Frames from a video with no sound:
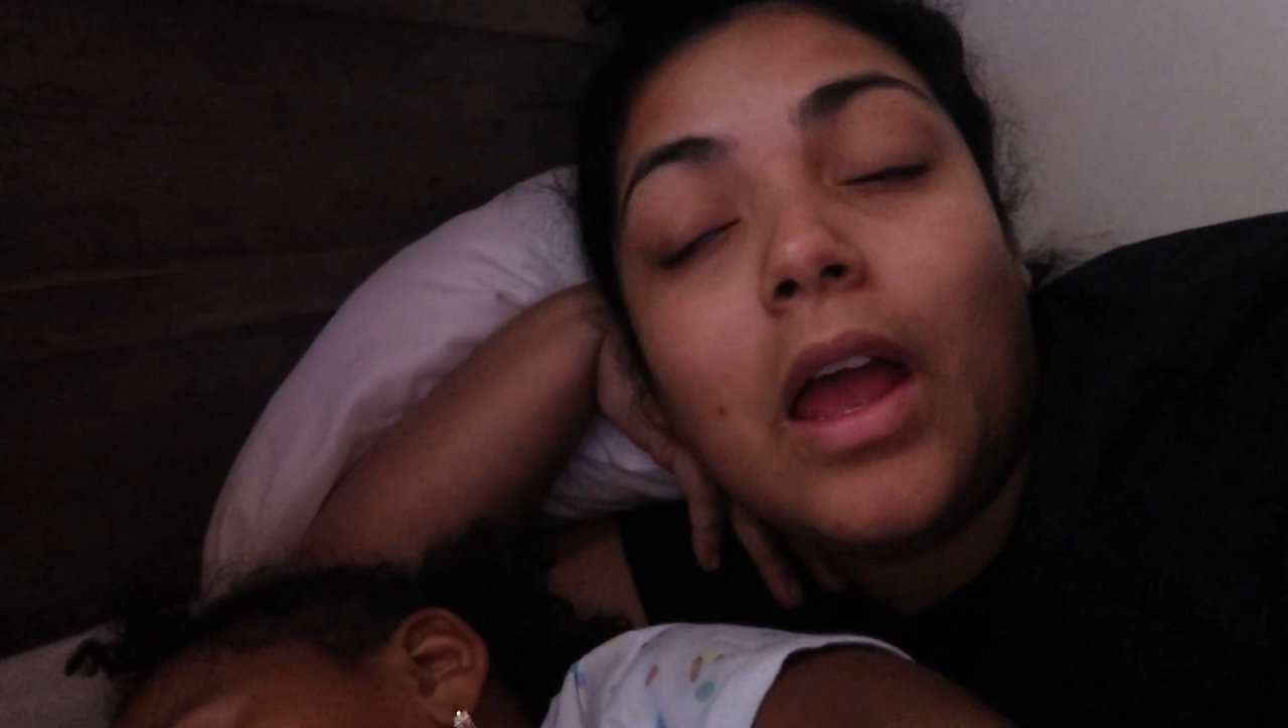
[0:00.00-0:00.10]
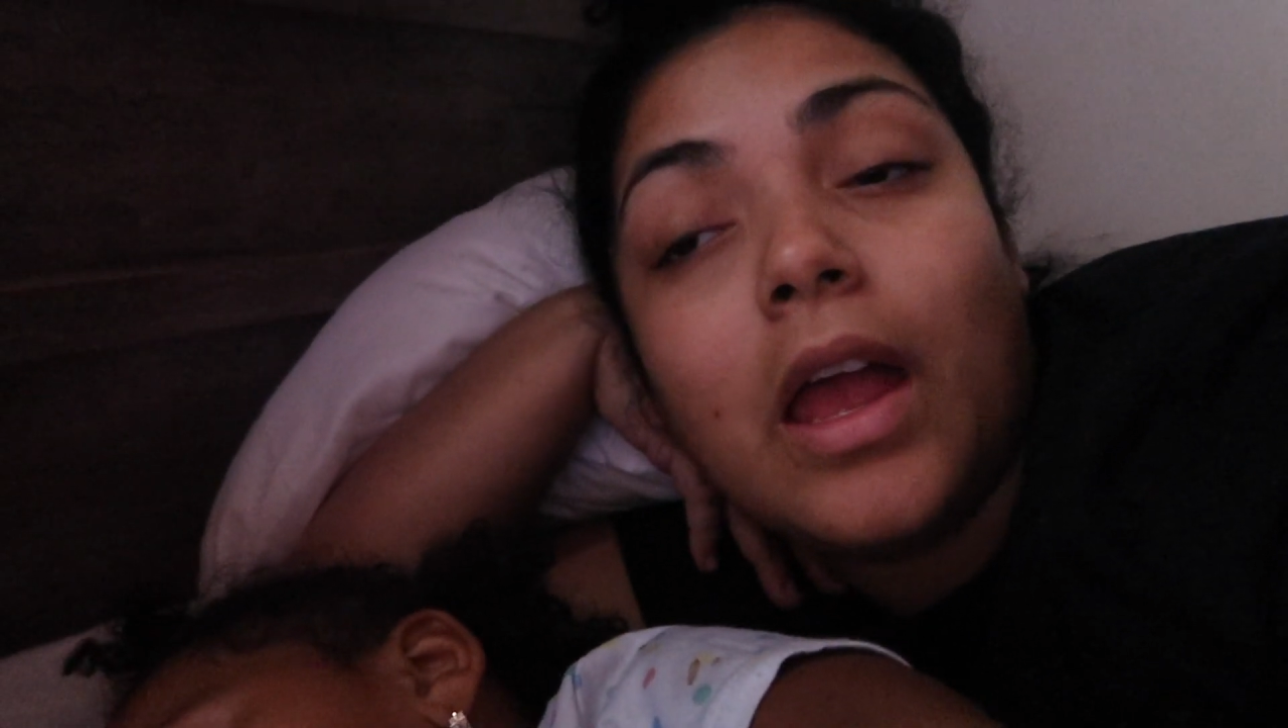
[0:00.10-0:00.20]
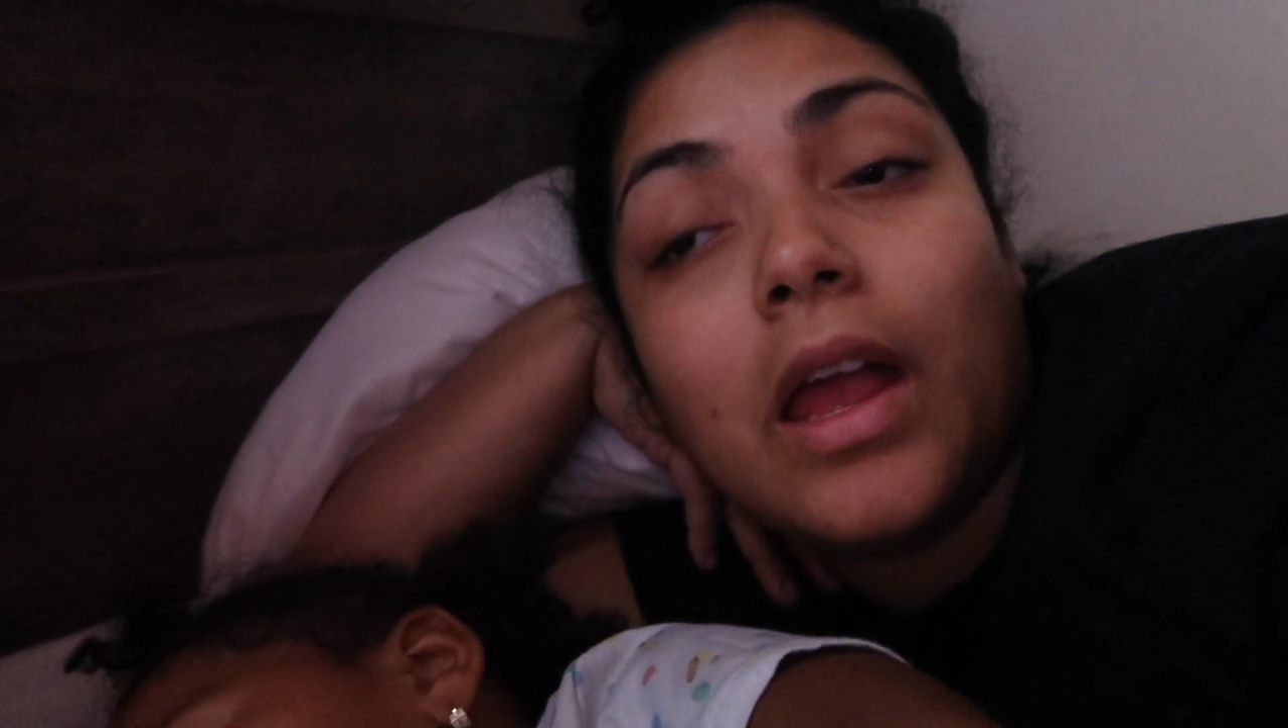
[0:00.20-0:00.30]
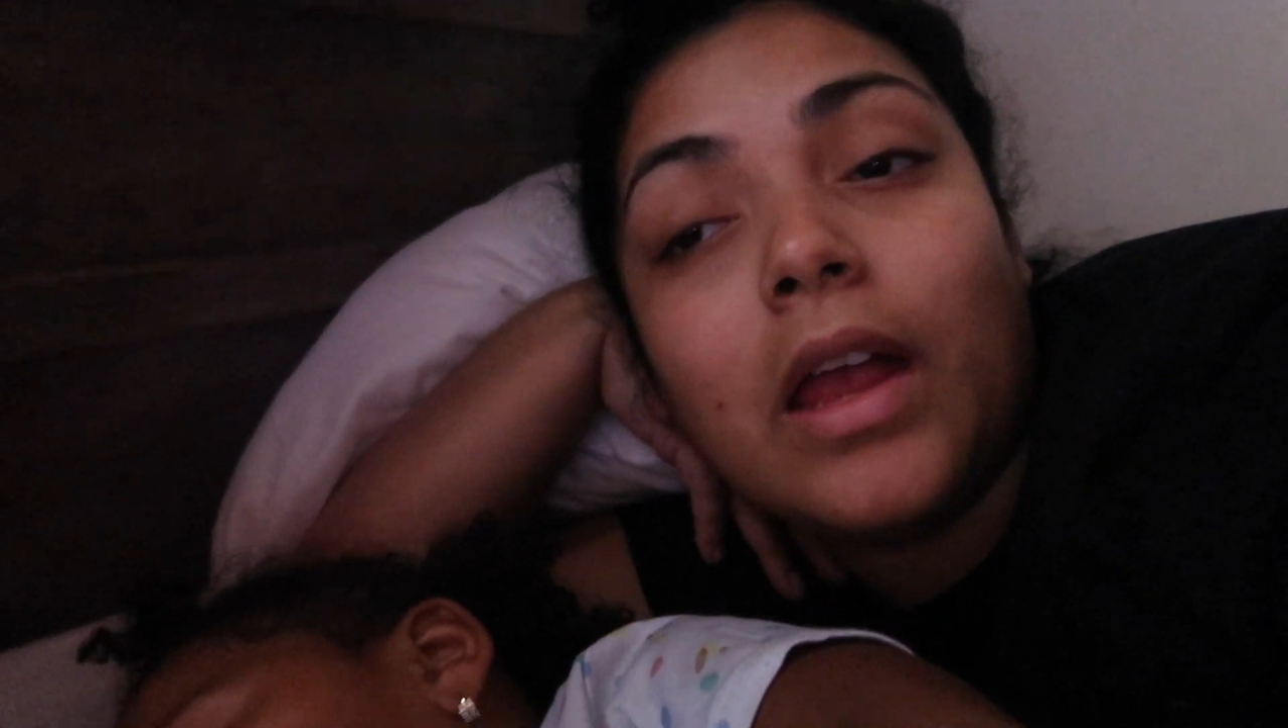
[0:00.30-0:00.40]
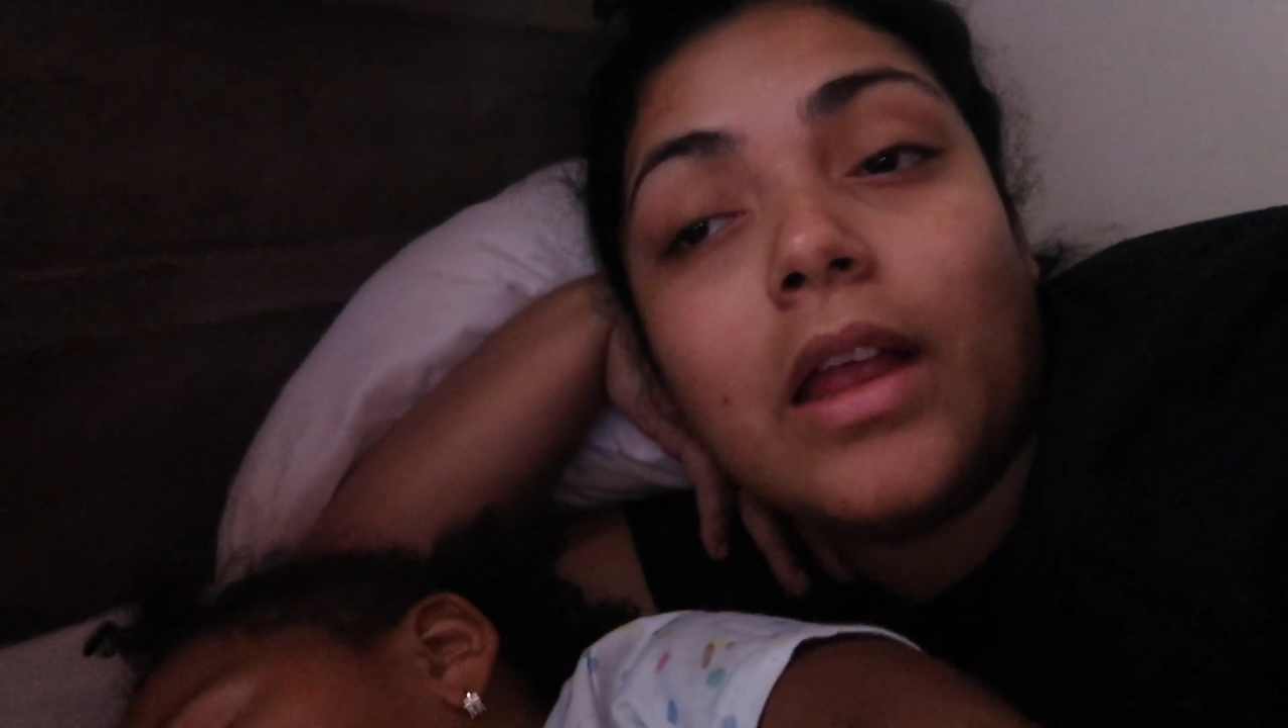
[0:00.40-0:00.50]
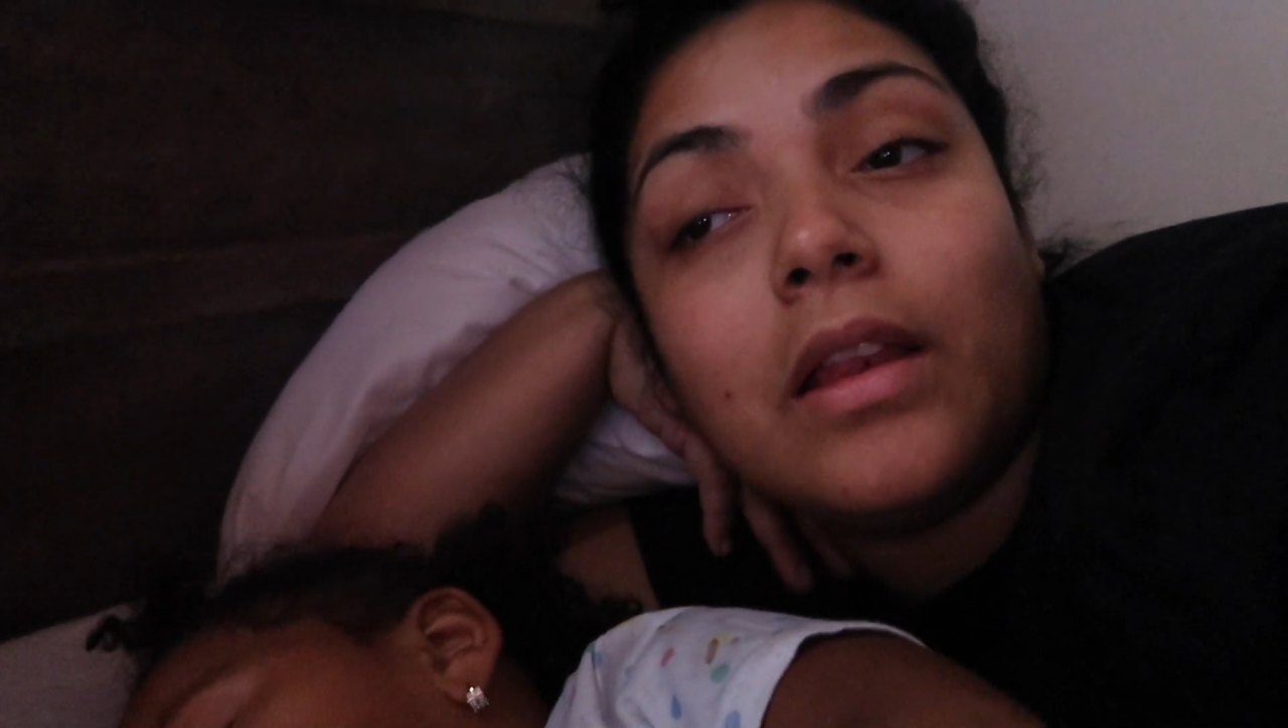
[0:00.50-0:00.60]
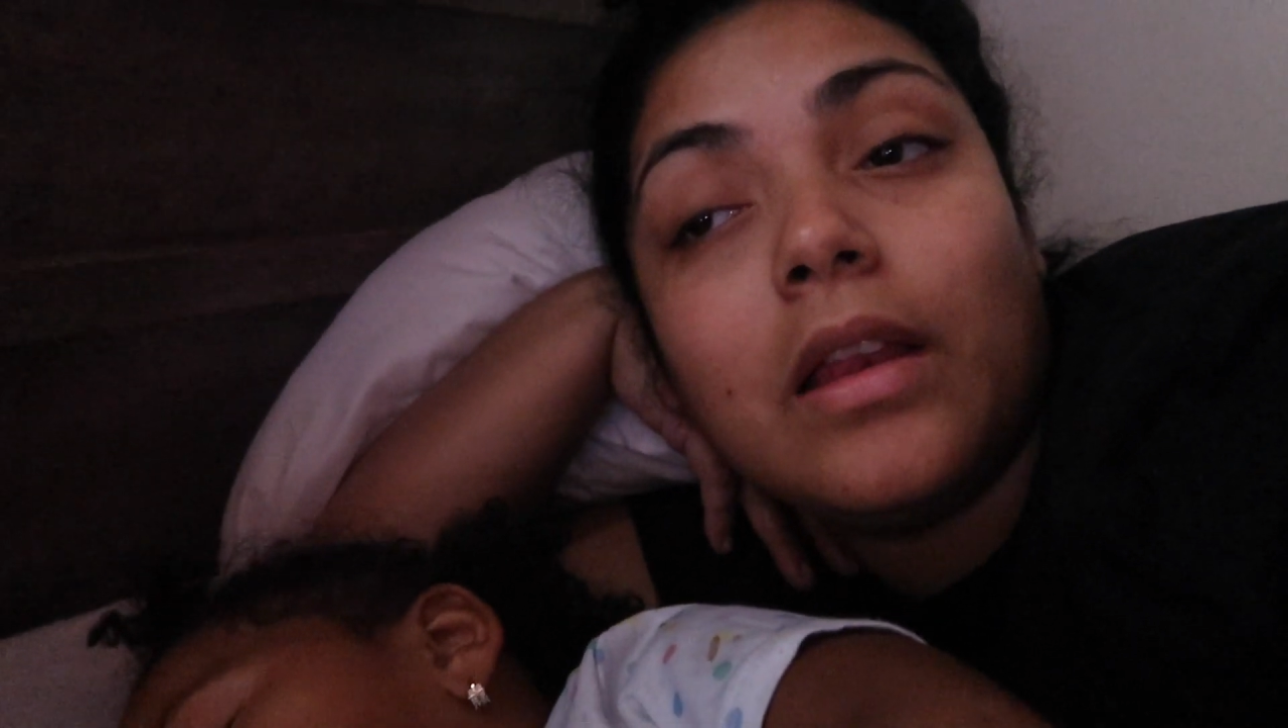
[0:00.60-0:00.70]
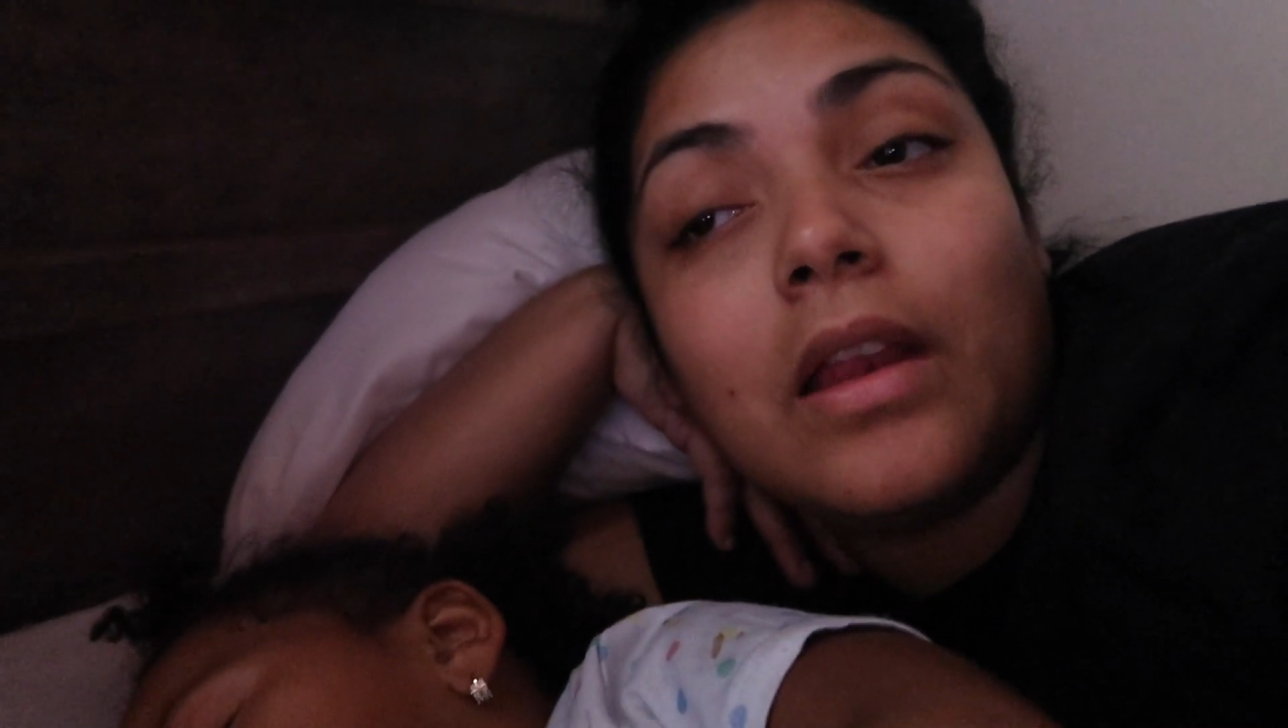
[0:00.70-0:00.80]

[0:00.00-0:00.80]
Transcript: And